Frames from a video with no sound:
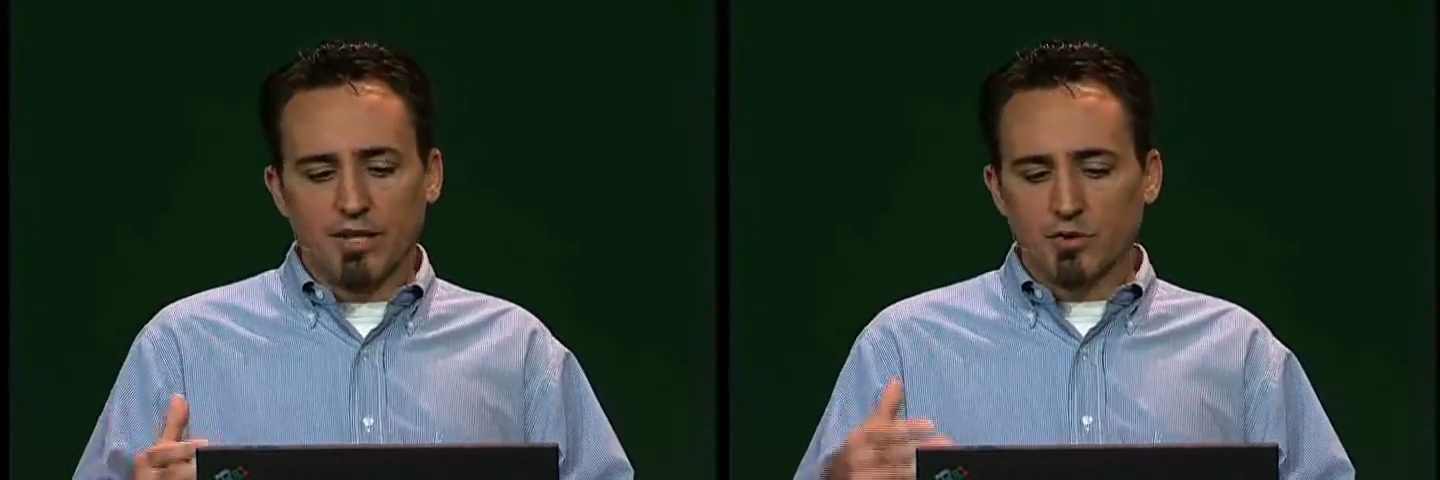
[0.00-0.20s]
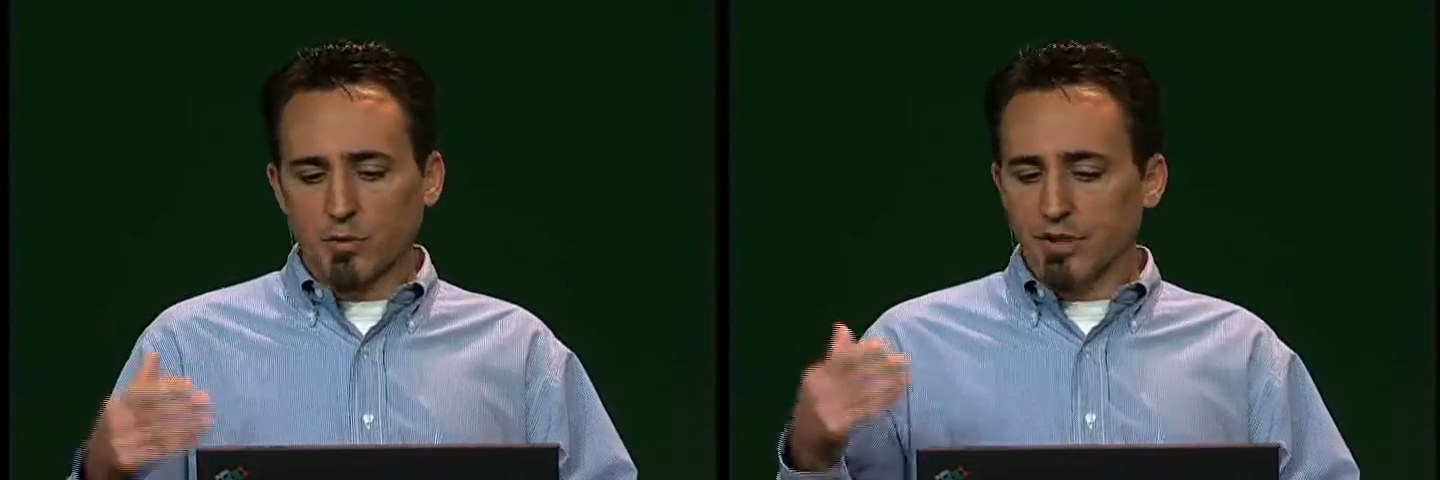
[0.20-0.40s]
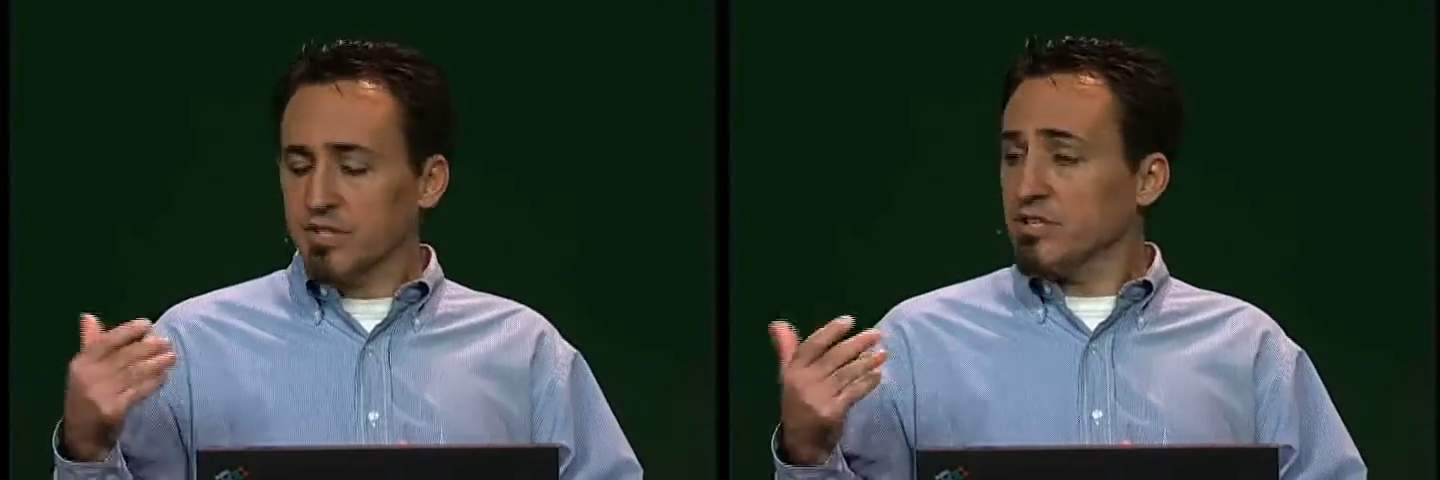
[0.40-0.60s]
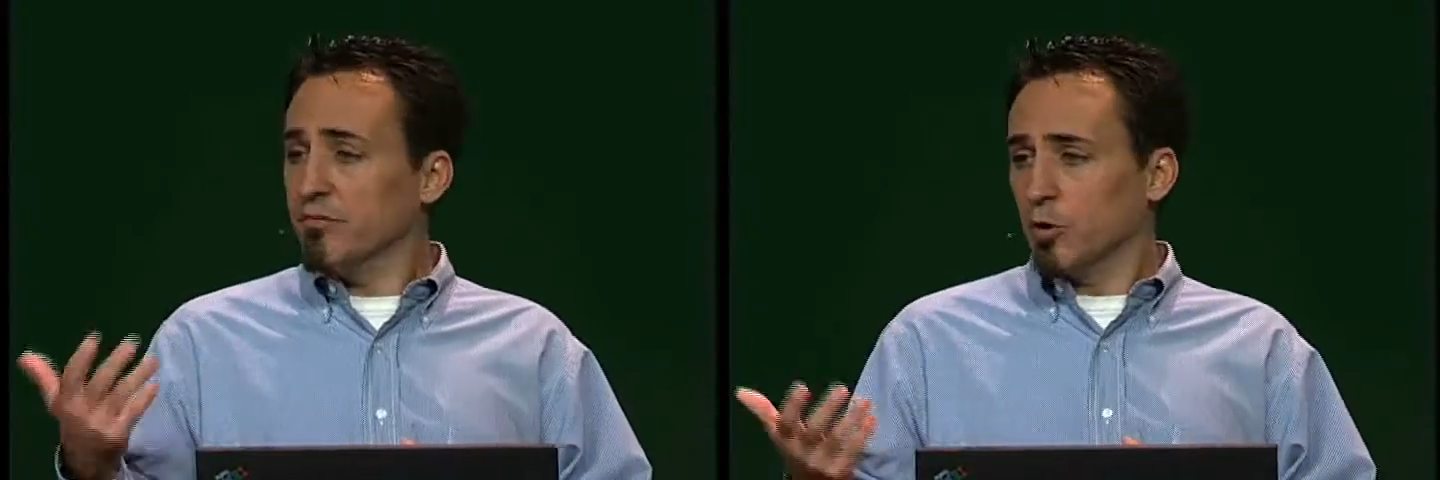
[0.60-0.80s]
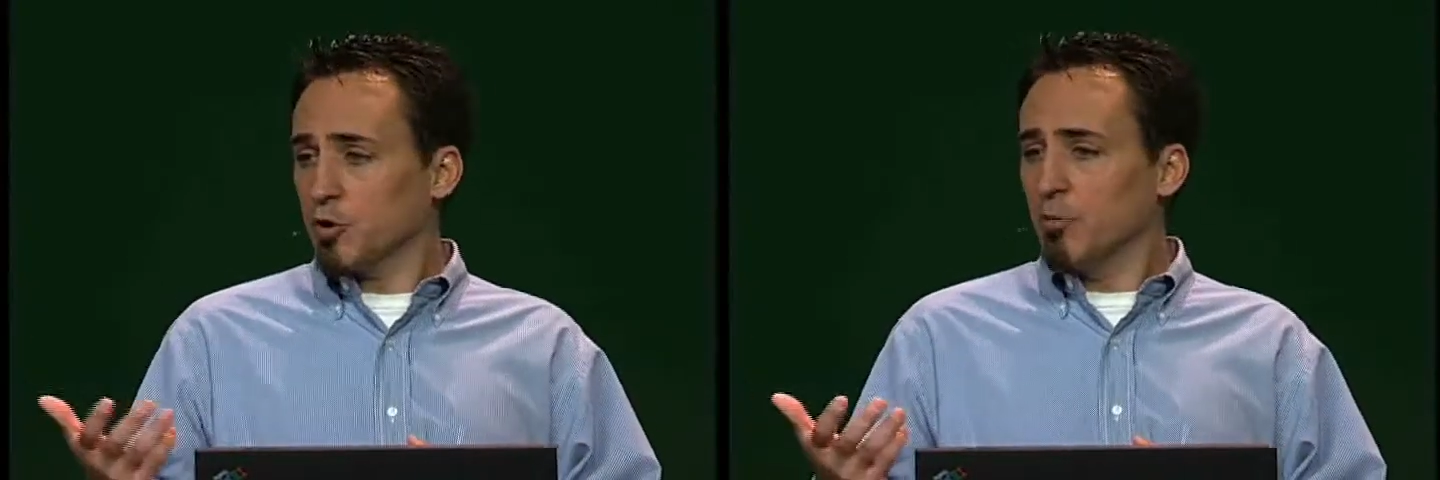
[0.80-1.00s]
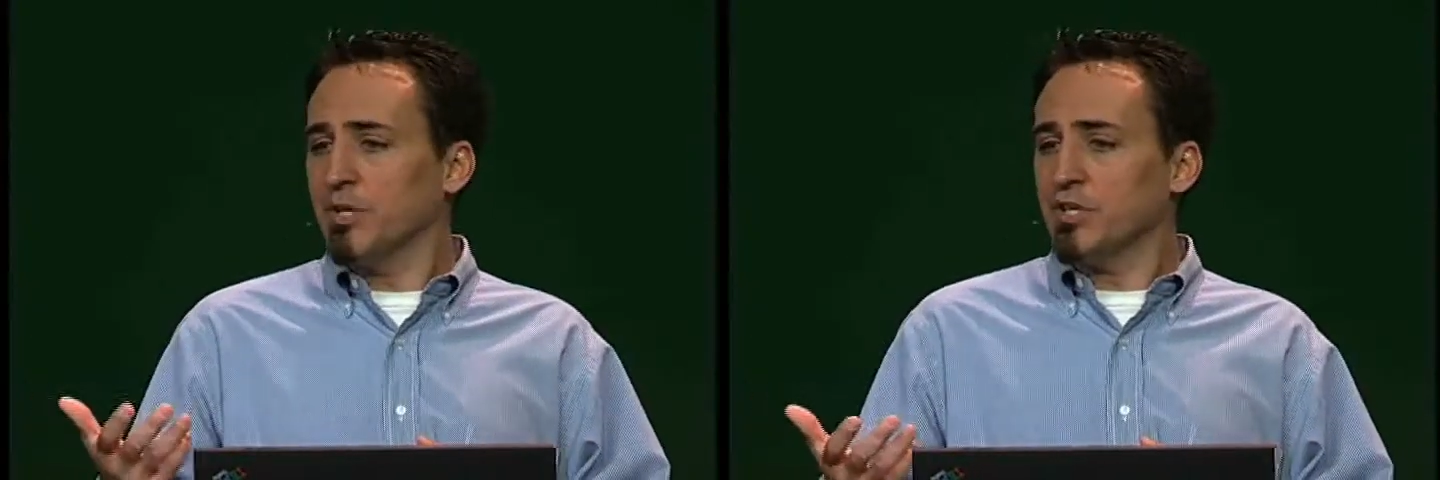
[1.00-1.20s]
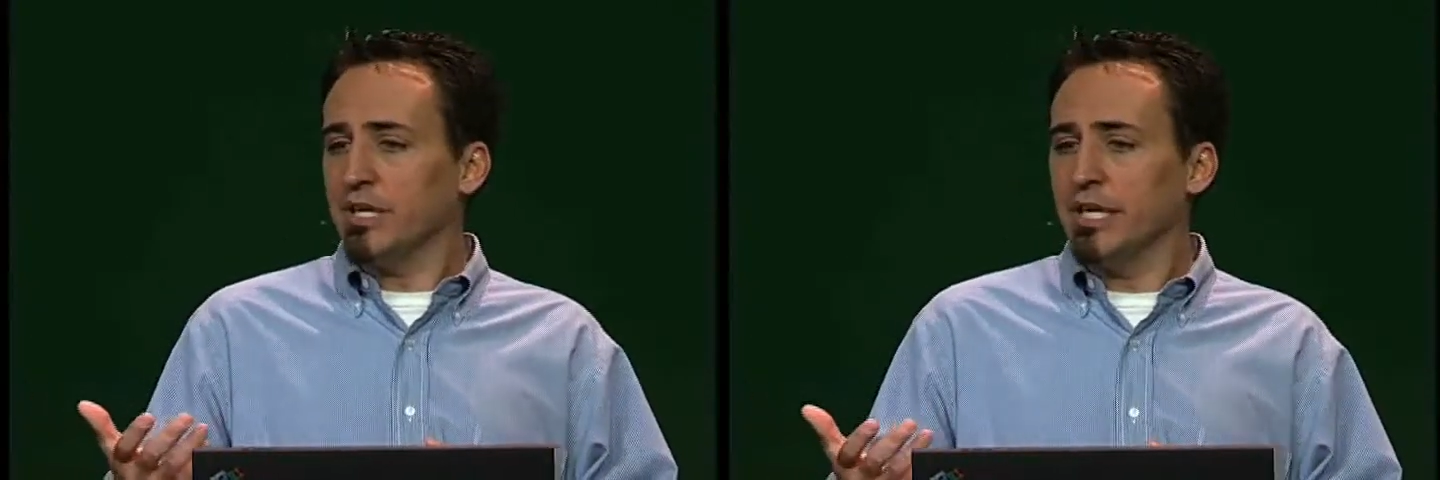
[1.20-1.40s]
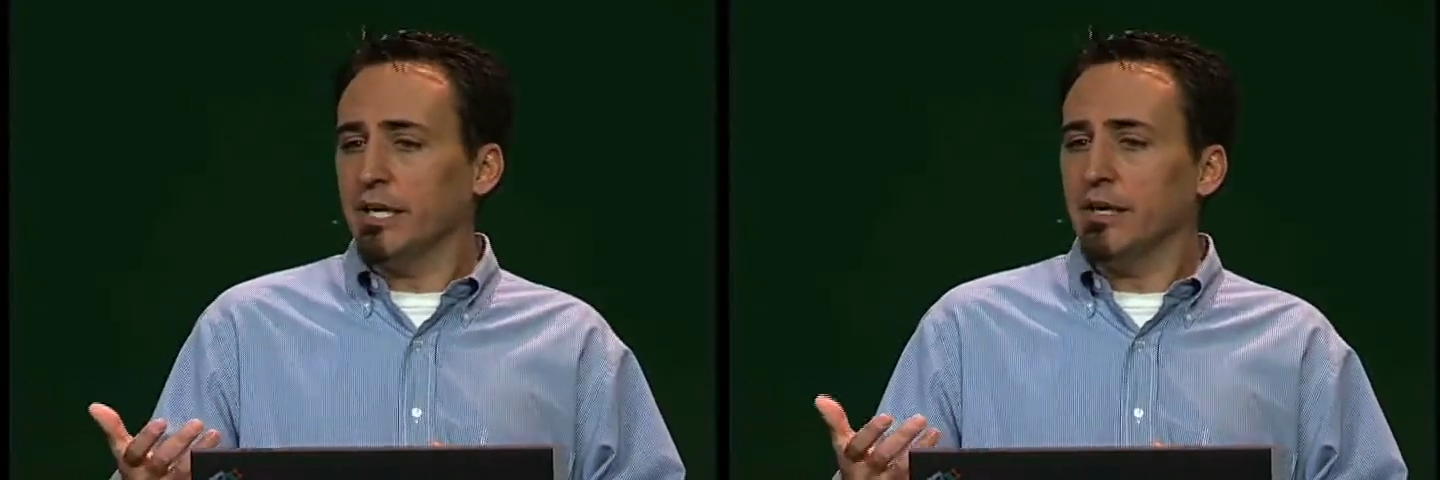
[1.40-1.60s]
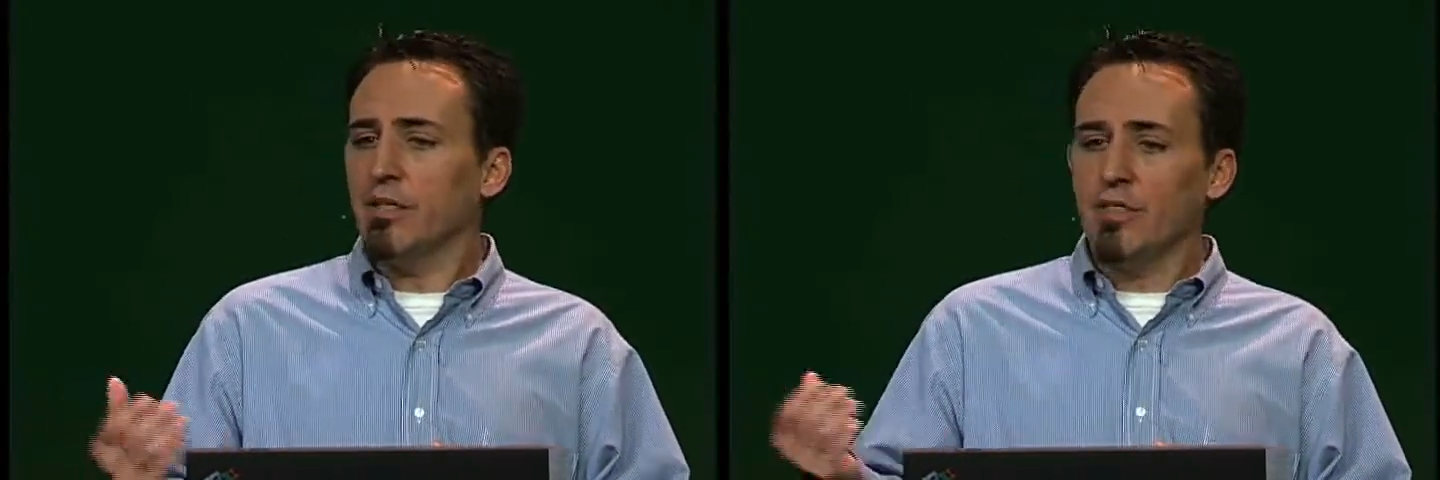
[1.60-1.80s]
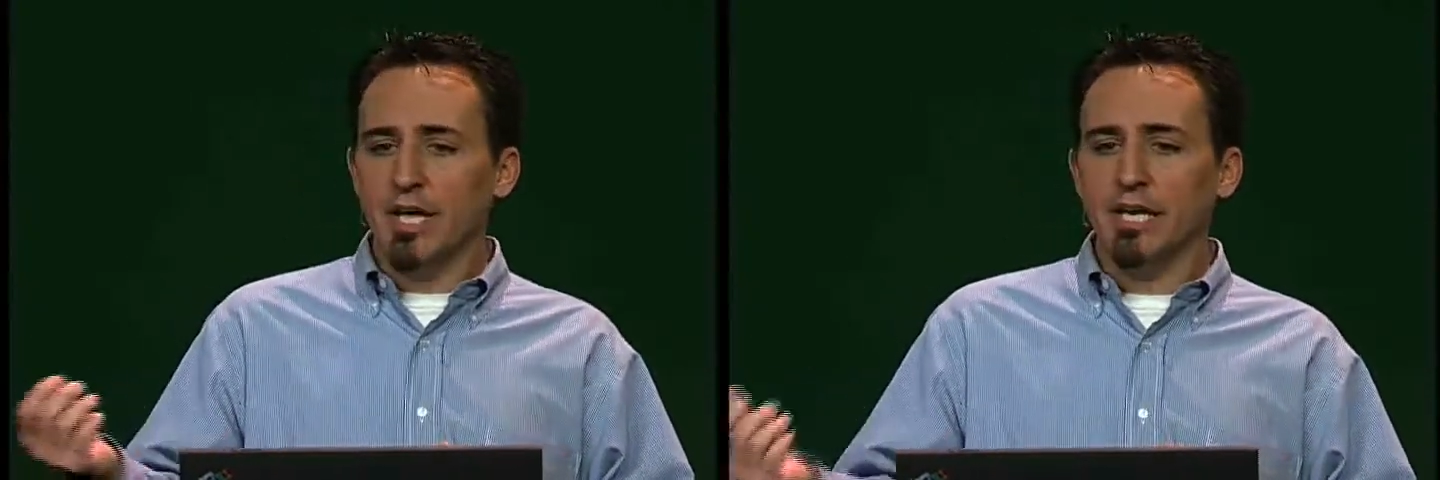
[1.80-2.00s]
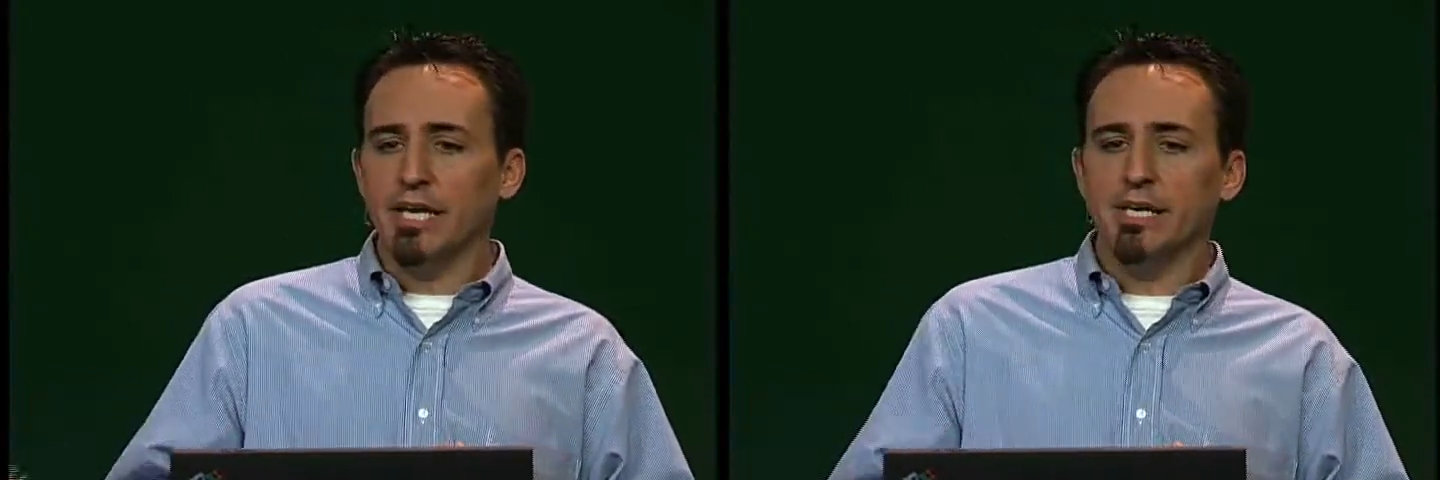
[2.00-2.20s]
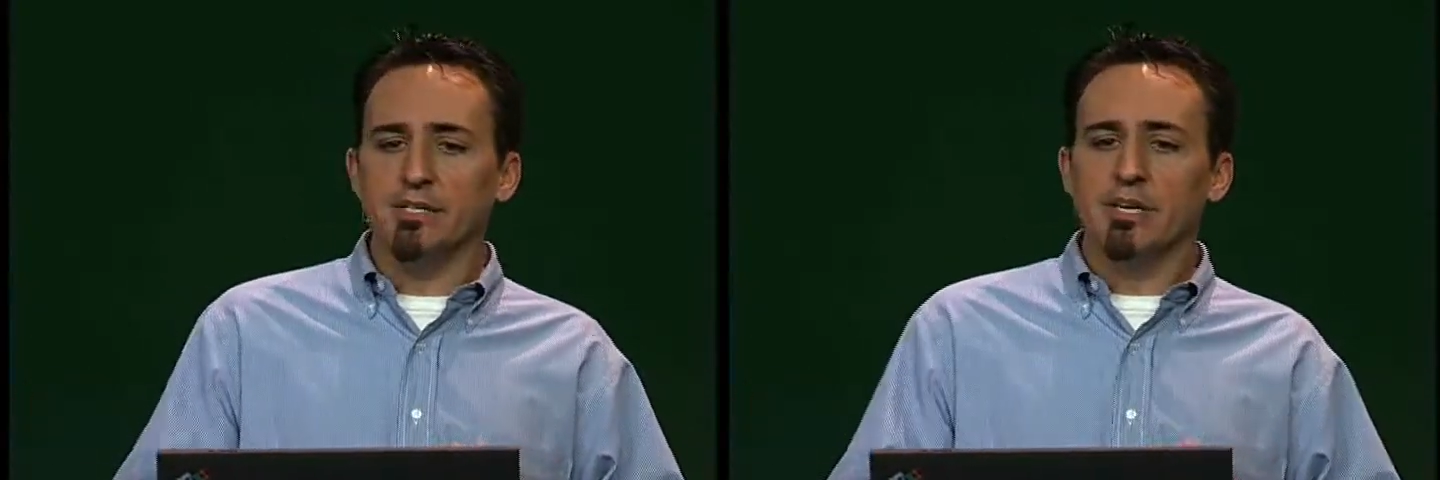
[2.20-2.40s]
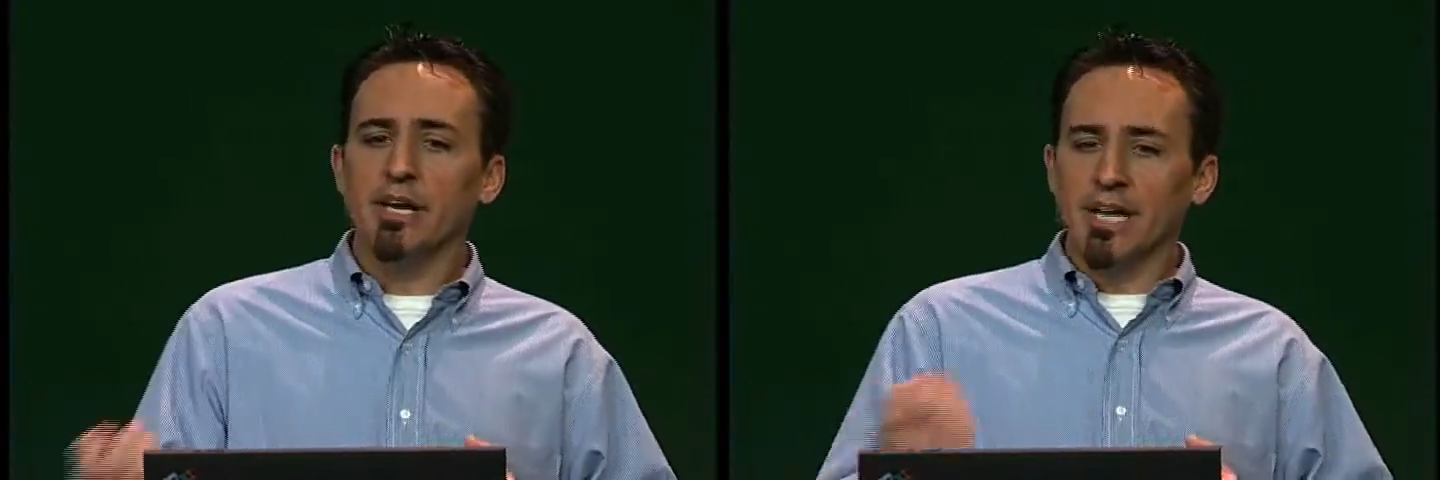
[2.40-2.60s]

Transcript: It's really just a virtual machine that is